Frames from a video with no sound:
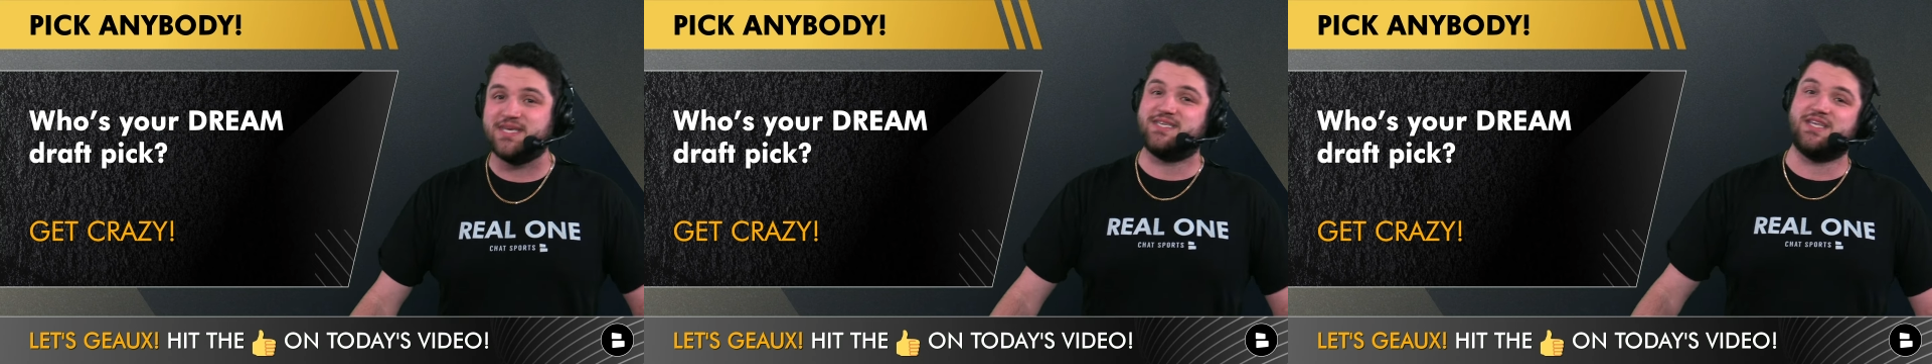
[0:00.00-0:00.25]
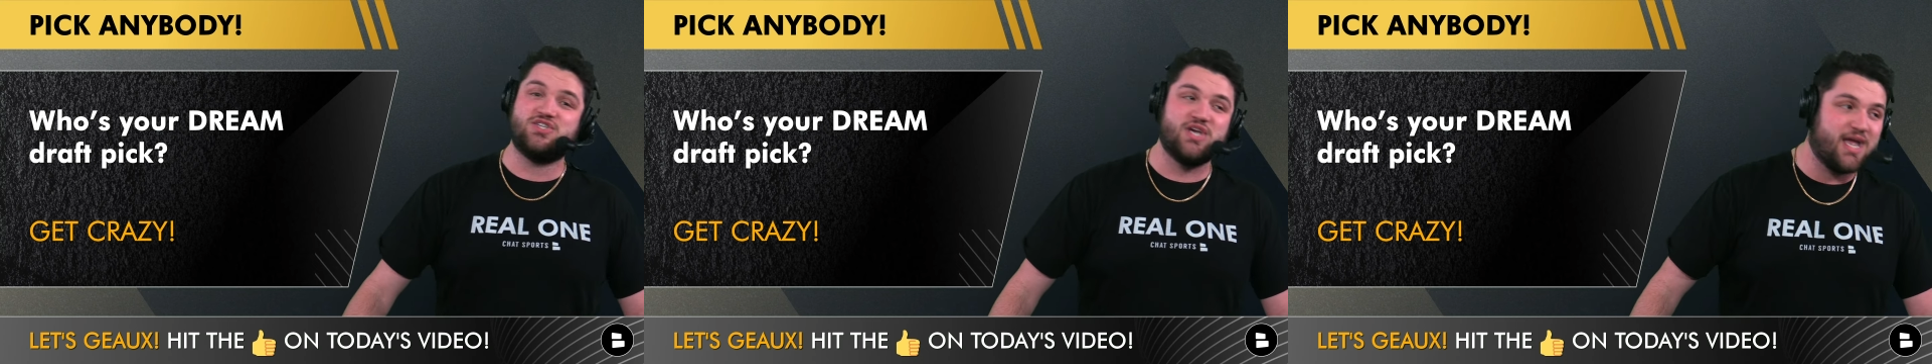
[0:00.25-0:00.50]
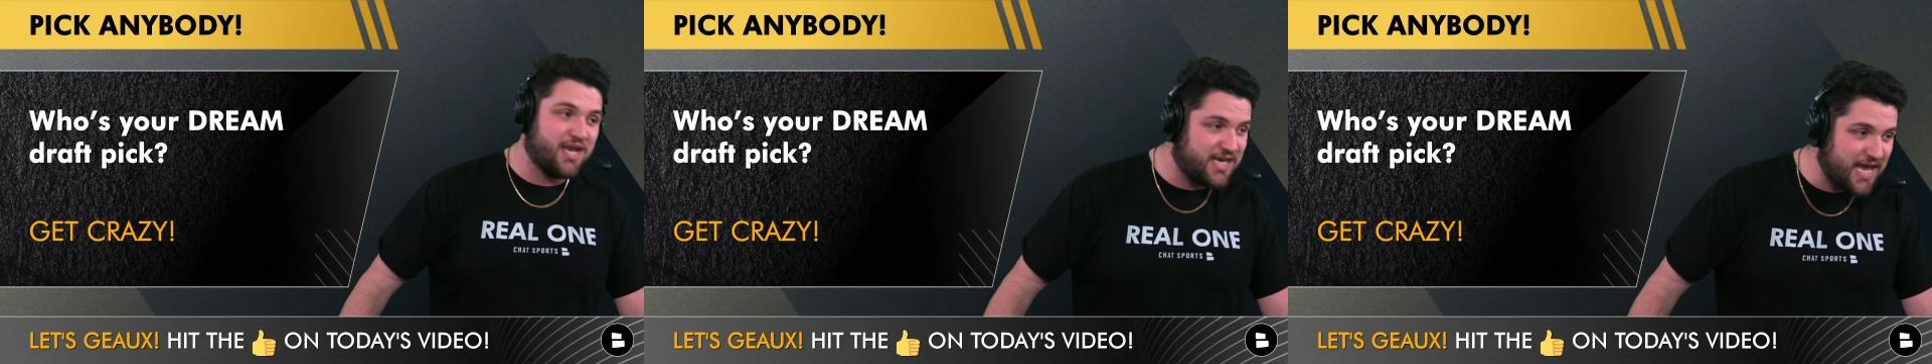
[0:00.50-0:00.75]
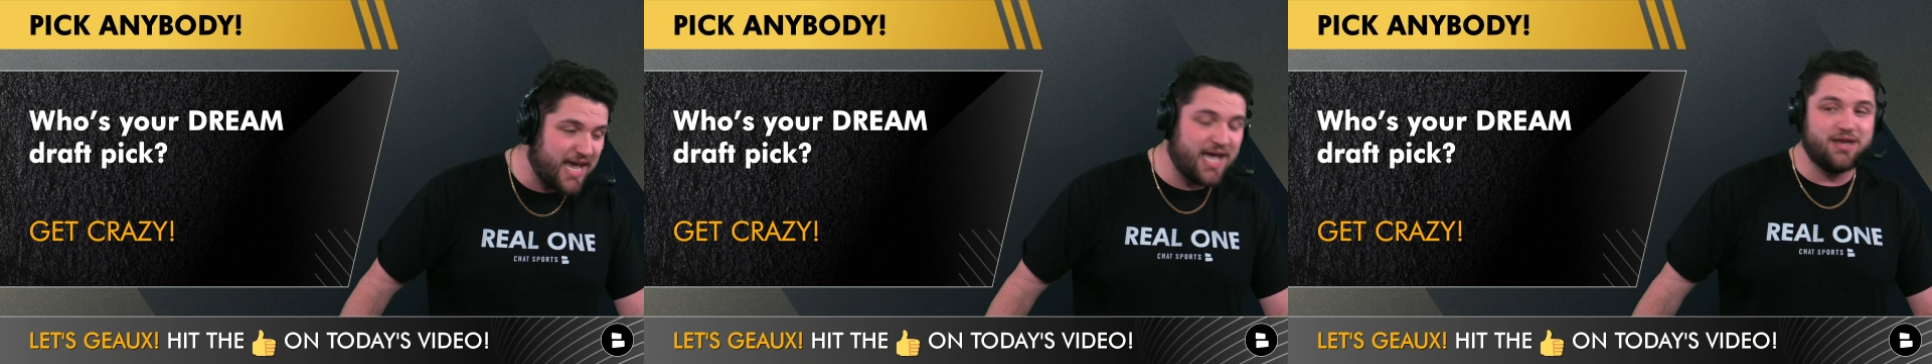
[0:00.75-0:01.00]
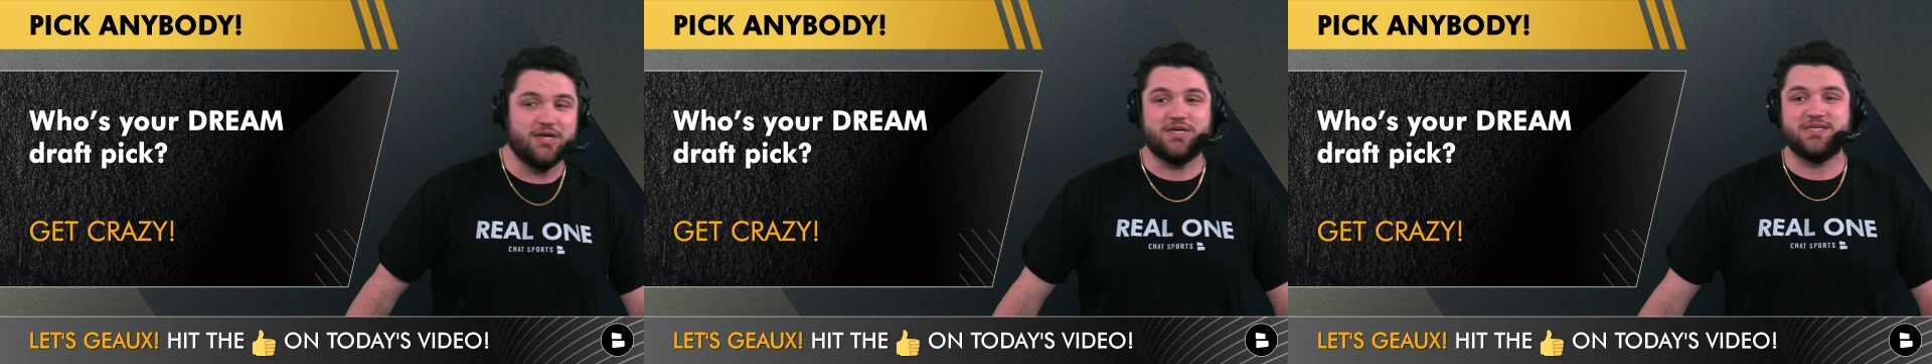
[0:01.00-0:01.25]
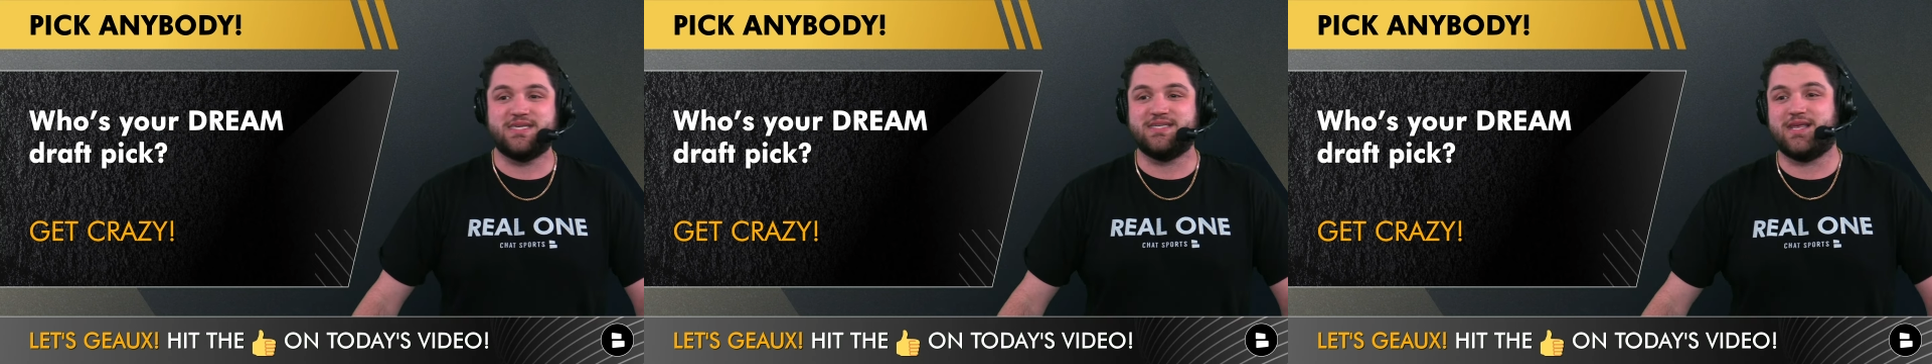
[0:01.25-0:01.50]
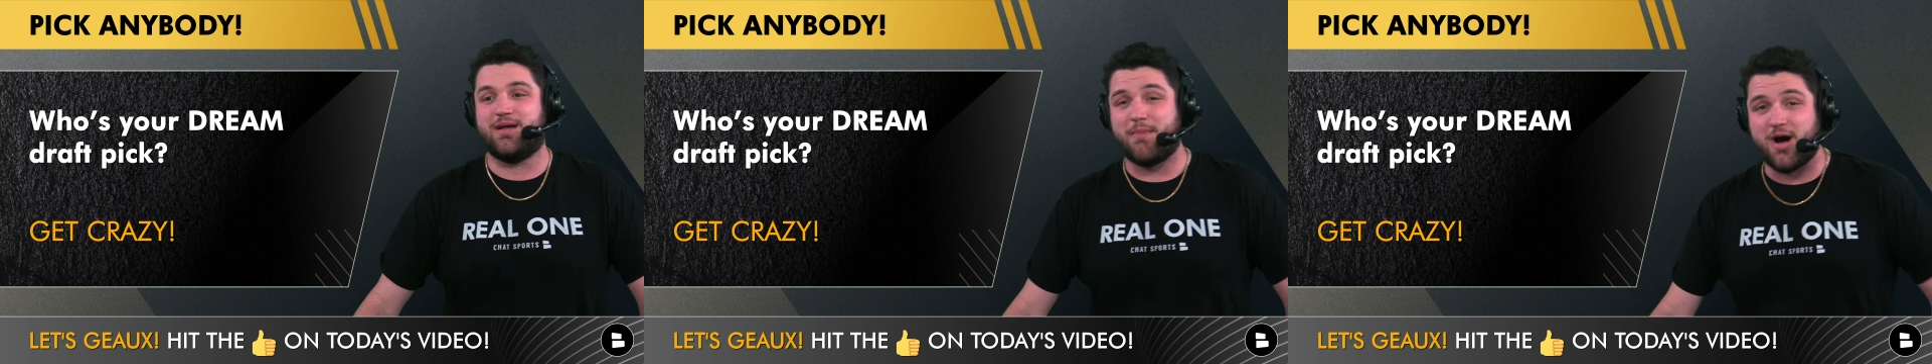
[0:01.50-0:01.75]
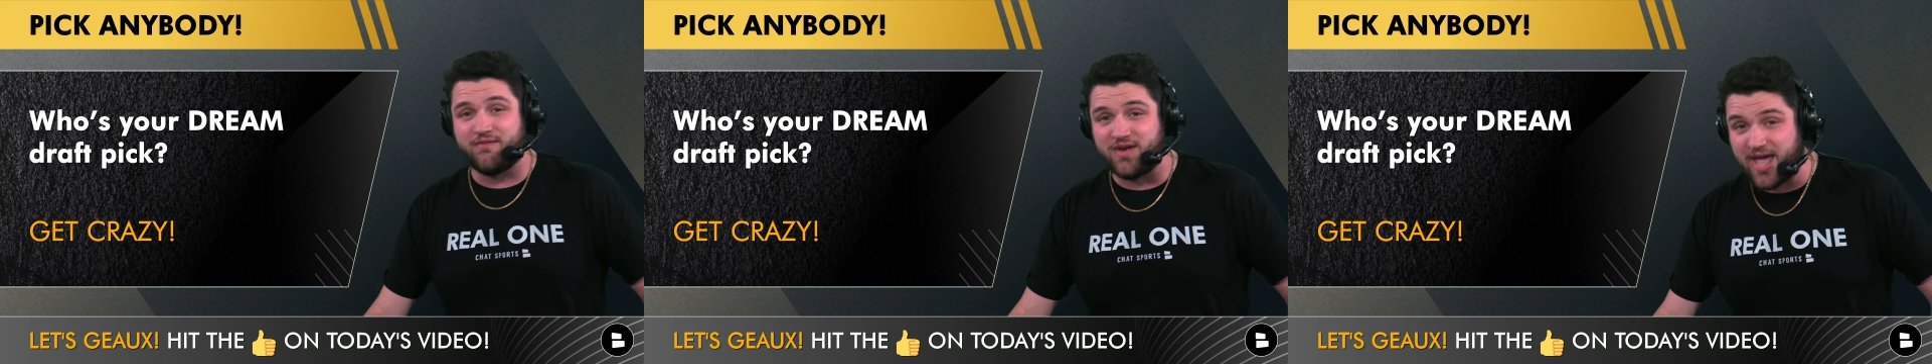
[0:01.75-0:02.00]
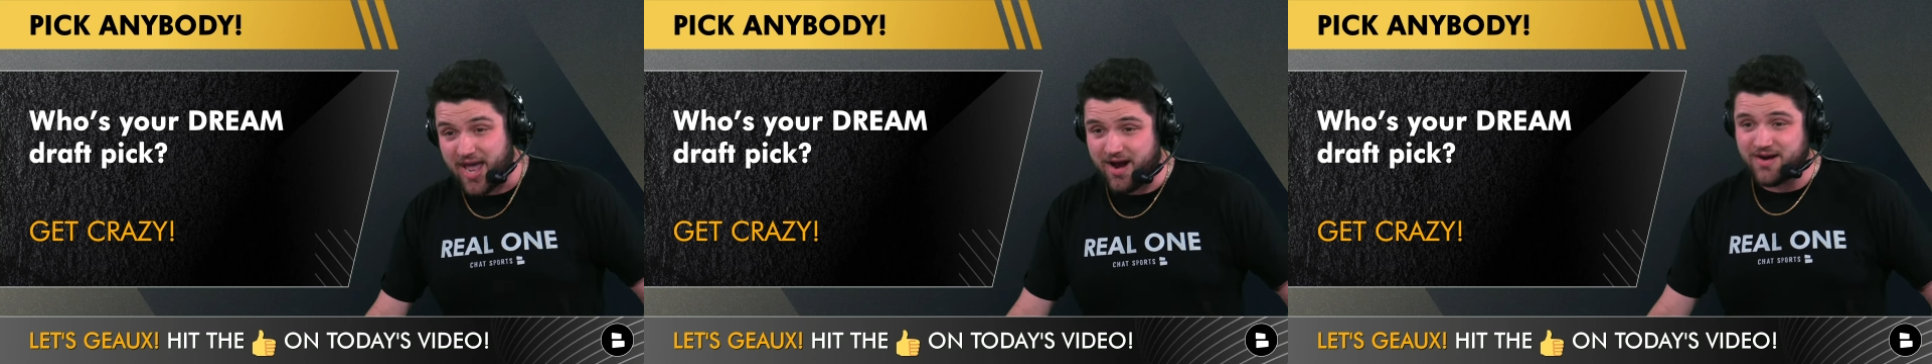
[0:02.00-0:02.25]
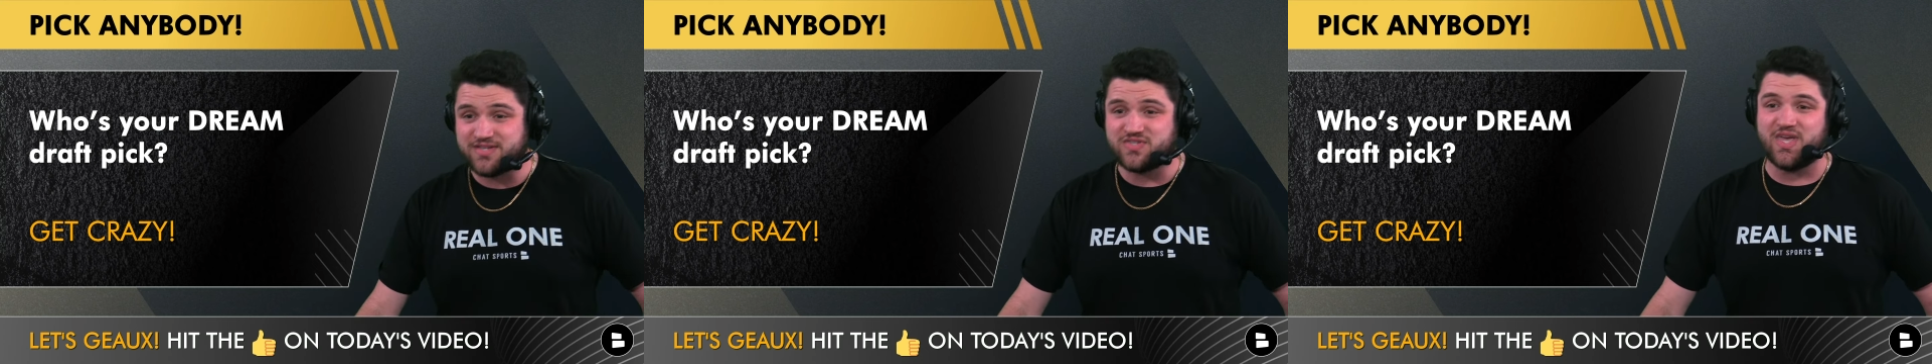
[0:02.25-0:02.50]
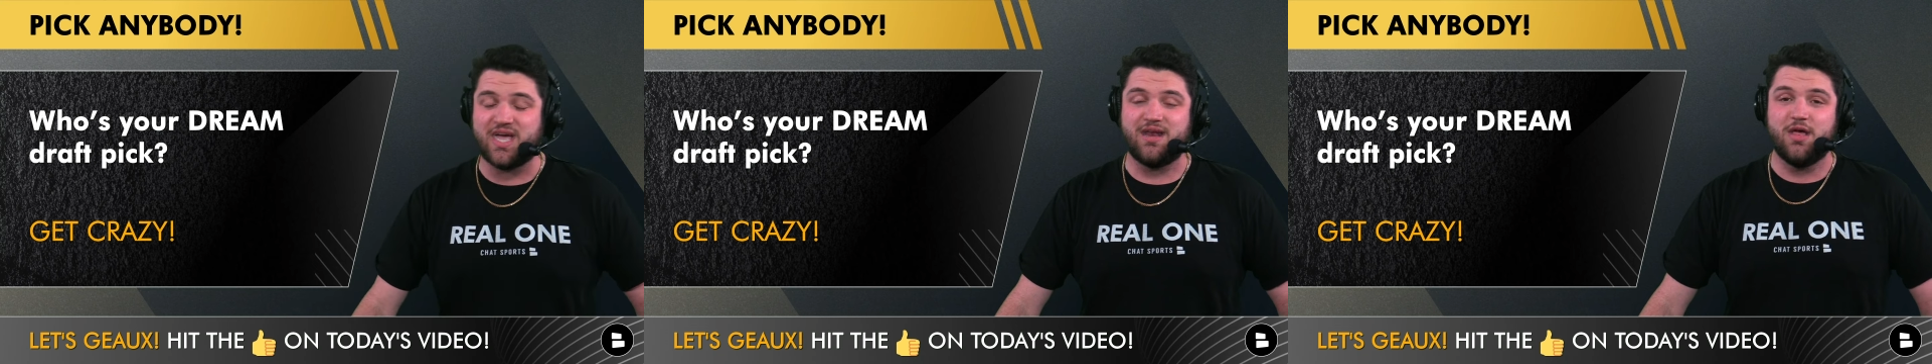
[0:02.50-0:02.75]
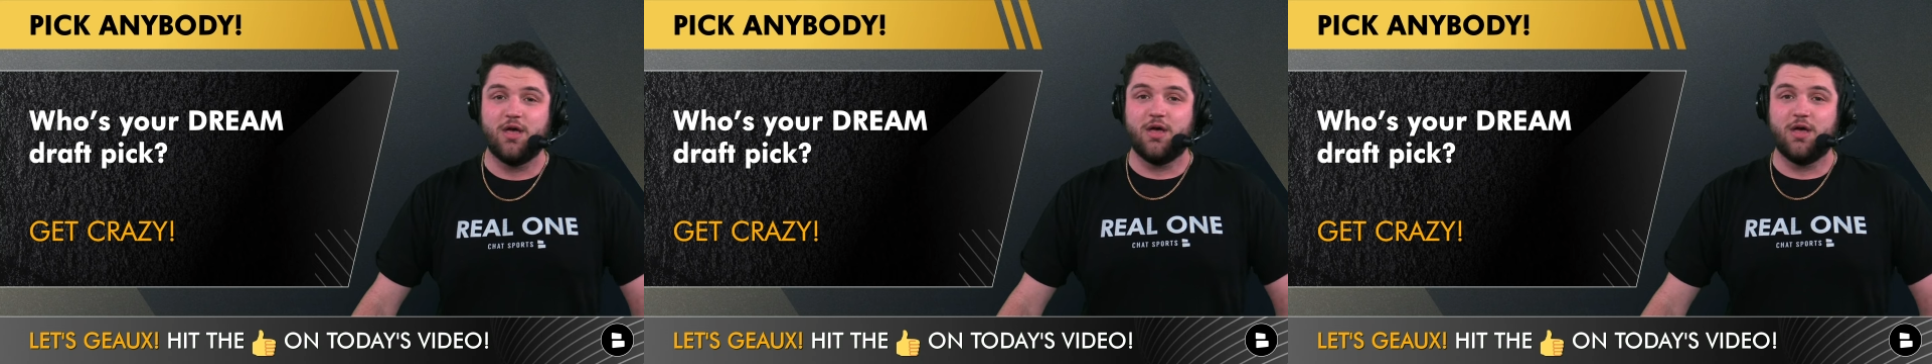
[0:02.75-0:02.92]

Is it Jayden Daniels? Is it a Marvin Harrison?